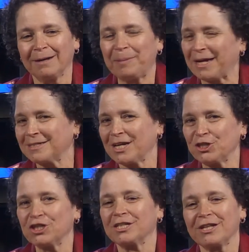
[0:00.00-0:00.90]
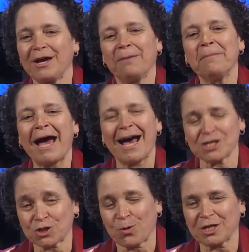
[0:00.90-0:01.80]
Pay attention to them,
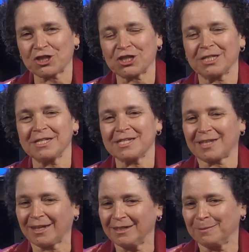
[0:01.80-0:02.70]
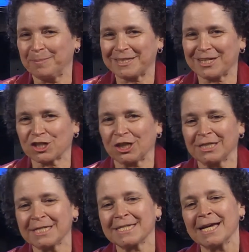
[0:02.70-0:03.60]
ask questions, send in petitions,